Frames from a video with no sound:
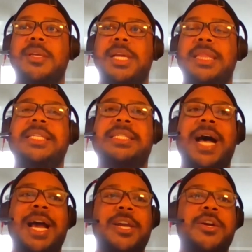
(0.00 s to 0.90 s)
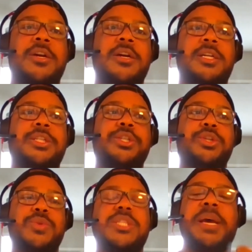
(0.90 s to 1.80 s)
desire to
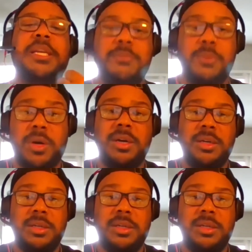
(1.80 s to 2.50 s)
spend more,